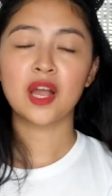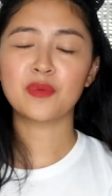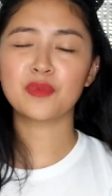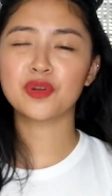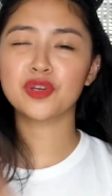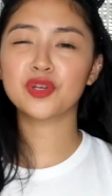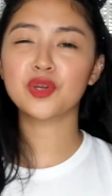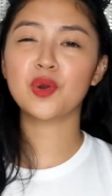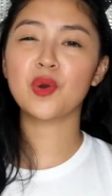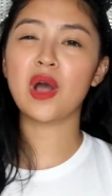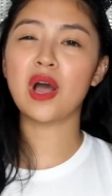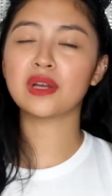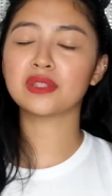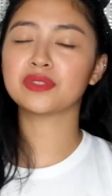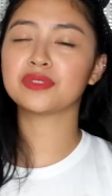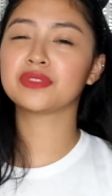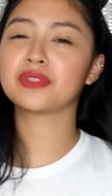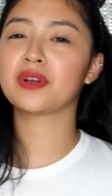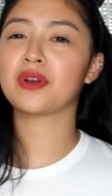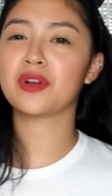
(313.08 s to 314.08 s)
I'm gonna go
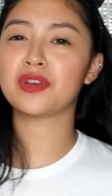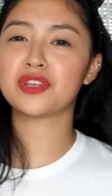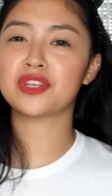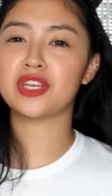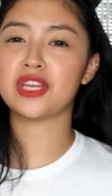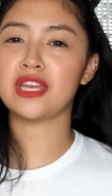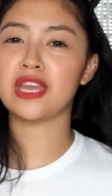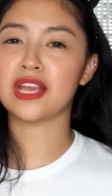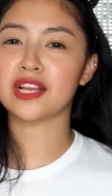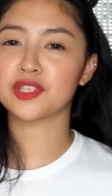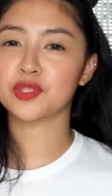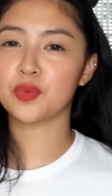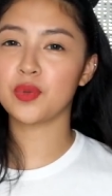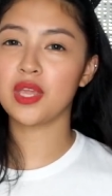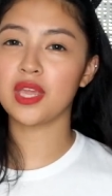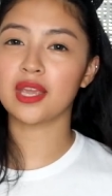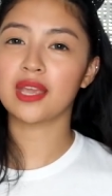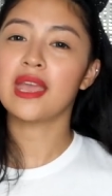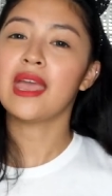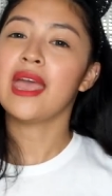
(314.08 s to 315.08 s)
out of the country next
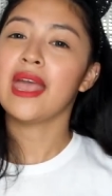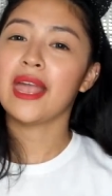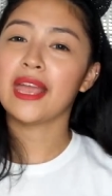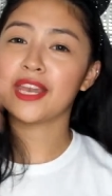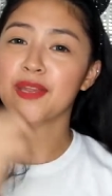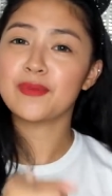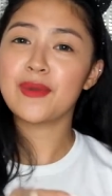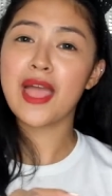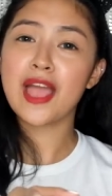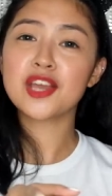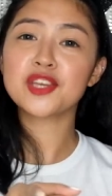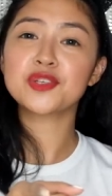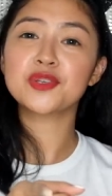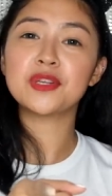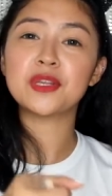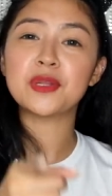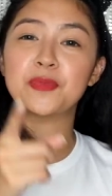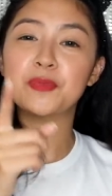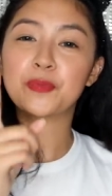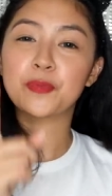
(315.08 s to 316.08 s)
week, and I'm
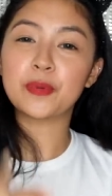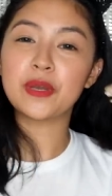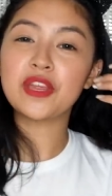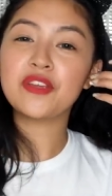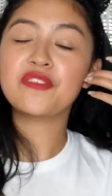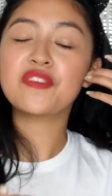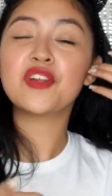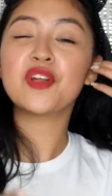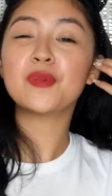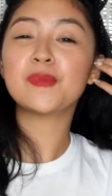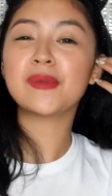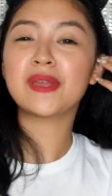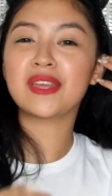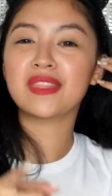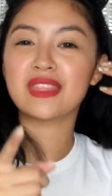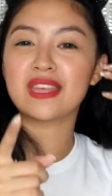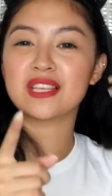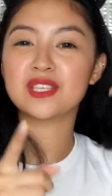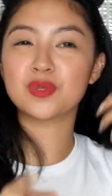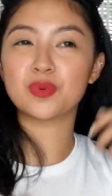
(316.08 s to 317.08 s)
actually
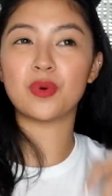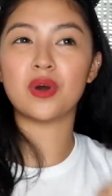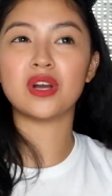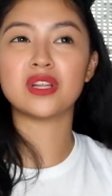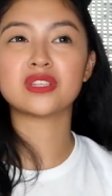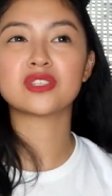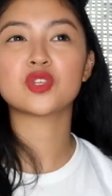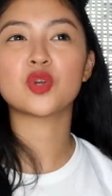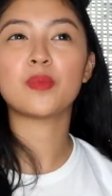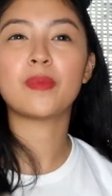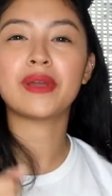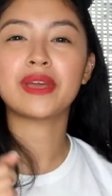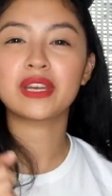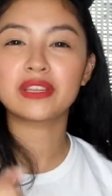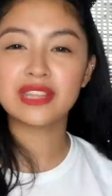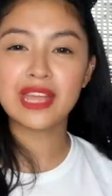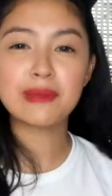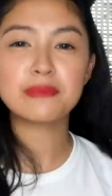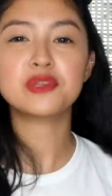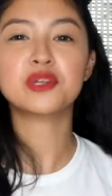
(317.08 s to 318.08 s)
pre-filming this one, so by
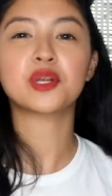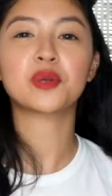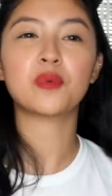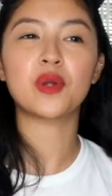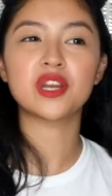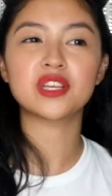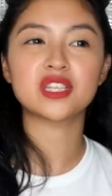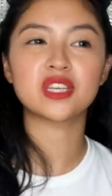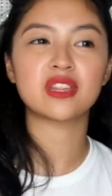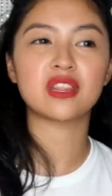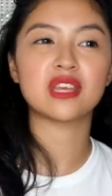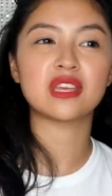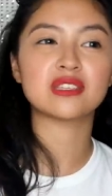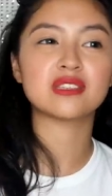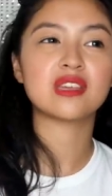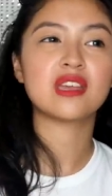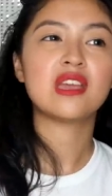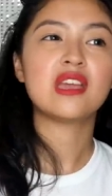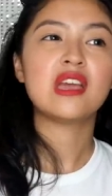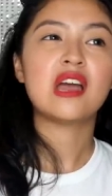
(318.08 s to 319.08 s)
the time you're watching
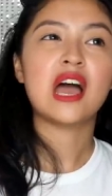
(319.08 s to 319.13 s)
this,